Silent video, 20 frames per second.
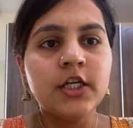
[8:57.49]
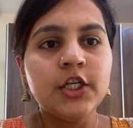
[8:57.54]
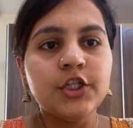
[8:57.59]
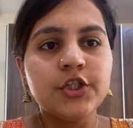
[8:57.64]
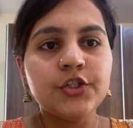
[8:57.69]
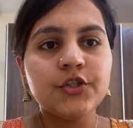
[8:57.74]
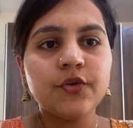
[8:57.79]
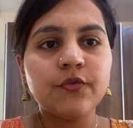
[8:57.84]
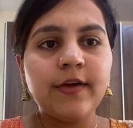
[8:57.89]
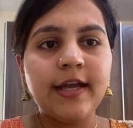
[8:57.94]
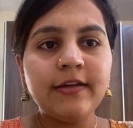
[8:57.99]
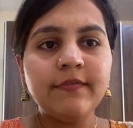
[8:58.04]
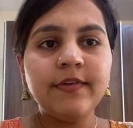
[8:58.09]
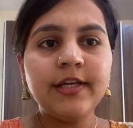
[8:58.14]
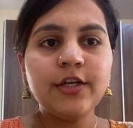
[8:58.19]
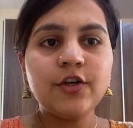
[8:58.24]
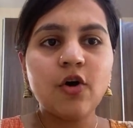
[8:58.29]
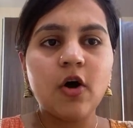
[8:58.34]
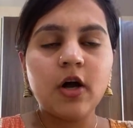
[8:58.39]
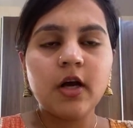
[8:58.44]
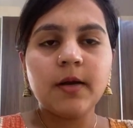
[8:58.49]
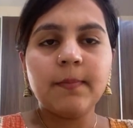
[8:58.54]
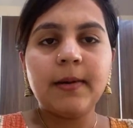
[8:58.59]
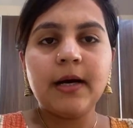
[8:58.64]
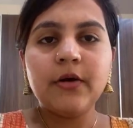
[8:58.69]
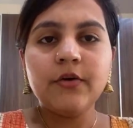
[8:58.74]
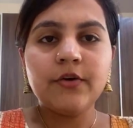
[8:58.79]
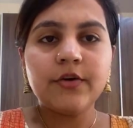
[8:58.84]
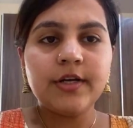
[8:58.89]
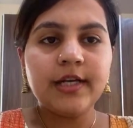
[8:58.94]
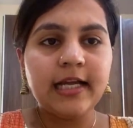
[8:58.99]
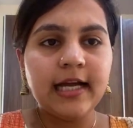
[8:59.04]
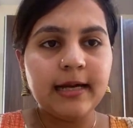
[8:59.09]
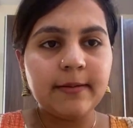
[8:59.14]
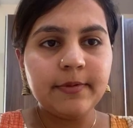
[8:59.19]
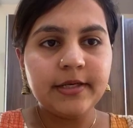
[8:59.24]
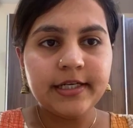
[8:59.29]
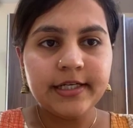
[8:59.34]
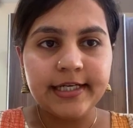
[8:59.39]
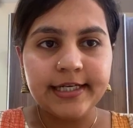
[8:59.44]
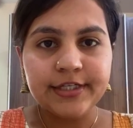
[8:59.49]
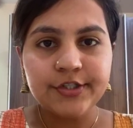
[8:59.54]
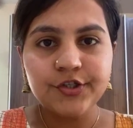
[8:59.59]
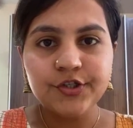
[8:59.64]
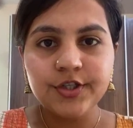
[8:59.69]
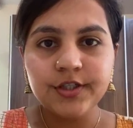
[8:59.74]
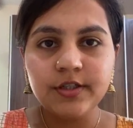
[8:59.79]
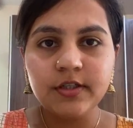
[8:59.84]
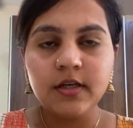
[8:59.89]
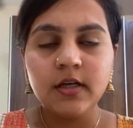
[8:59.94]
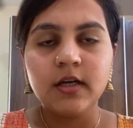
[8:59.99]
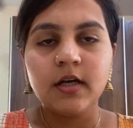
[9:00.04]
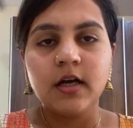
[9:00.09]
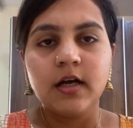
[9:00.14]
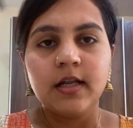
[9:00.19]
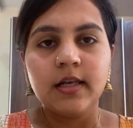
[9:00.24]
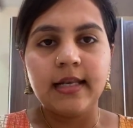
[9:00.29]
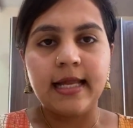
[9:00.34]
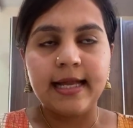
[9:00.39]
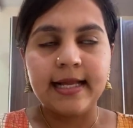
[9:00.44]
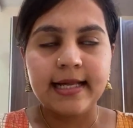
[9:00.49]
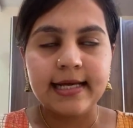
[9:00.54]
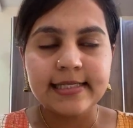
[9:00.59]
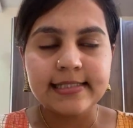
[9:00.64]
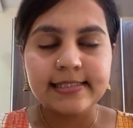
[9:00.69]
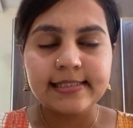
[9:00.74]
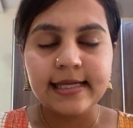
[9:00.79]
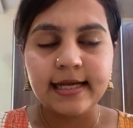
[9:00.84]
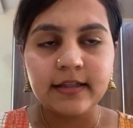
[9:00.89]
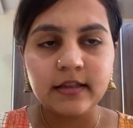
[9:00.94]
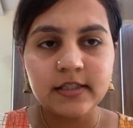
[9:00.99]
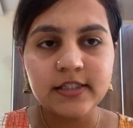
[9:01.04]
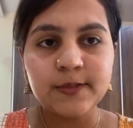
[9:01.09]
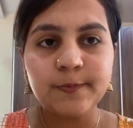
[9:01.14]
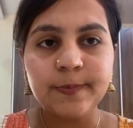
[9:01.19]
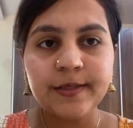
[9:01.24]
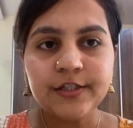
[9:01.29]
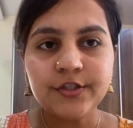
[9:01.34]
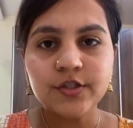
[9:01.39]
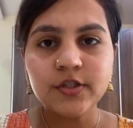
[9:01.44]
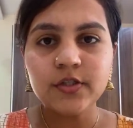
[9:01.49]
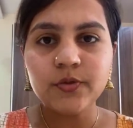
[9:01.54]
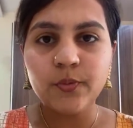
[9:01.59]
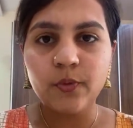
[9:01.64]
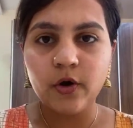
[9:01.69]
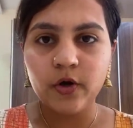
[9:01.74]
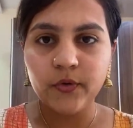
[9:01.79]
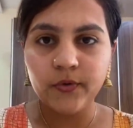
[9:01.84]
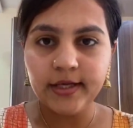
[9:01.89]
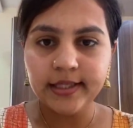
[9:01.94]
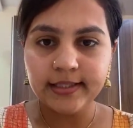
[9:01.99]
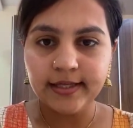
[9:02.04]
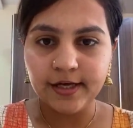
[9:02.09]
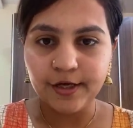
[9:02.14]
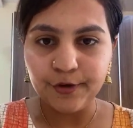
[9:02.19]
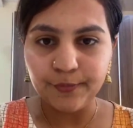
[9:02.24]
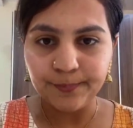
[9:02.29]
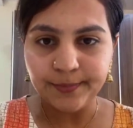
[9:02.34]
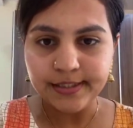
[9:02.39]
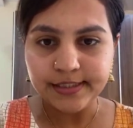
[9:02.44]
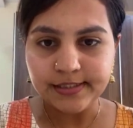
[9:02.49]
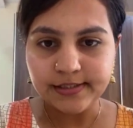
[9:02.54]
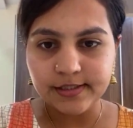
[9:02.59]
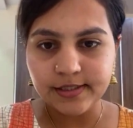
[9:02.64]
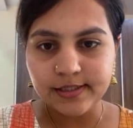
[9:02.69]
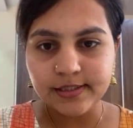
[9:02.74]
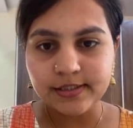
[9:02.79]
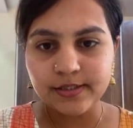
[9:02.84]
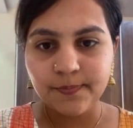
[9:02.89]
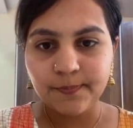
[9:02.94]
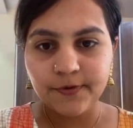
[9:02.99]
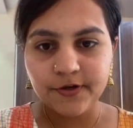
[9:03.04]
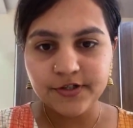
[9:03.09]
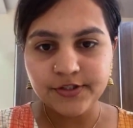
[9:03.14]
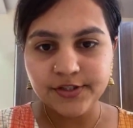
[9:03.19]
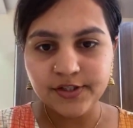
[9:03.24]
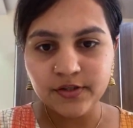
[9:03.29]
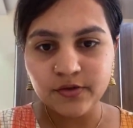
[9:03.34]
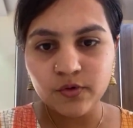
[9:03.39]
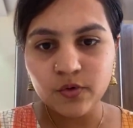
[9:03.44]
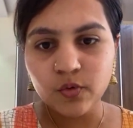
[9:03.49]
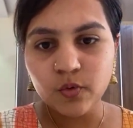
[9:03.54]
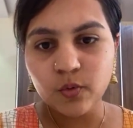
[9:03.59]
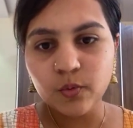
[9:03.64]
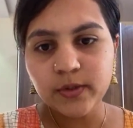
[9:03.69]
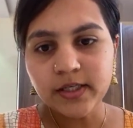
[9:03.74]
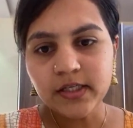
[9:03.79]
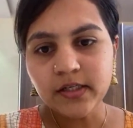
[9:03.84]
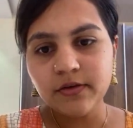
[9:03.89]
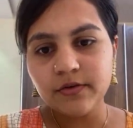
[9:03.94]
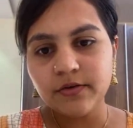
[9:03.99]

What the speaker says: So when we talk about rehabilitation, like I said, the speech and swallowing therapist is a person who will